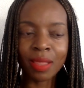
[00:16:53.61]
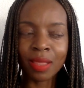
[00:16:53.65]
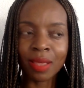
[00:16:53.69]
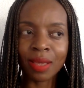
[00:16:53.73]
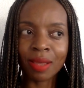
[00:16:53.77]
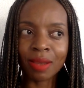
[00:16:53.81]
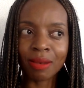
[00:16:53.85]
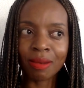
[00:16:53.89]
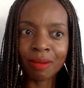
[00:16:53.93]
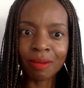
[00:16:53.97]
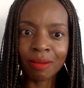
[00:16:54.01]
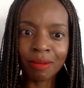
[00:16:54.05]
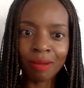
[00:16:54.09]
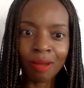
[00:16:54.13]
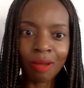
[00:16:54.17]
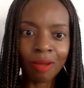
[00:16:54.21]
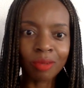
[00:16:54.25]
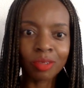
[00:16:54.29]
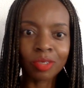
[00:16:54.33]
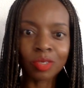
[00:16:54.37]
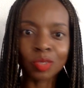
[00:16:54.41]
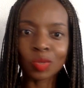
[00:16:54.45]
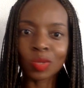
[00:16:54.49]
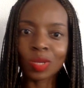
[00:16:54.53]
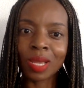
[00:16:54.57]
than
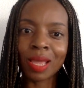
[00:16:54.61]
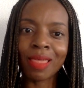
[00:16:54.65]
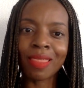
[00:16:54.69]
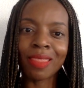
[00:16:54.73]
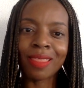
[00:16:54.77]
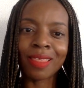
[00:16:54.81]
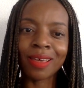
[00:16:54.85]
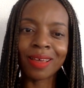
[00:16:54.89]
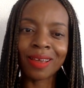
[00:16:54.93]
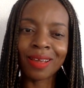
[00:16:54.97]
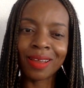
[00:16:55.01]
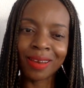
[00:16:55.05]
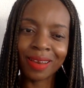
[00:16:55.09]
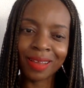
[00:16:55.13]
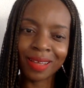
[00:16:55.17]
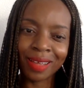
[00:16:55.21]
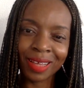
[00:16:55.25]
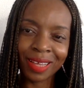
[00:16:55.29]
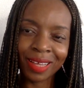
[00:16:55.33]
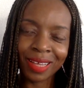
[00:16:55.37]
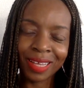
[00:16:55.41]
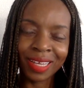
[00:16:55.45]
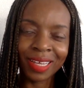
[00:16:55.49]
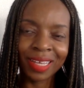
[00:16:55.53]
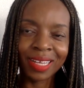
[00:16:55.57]
altogether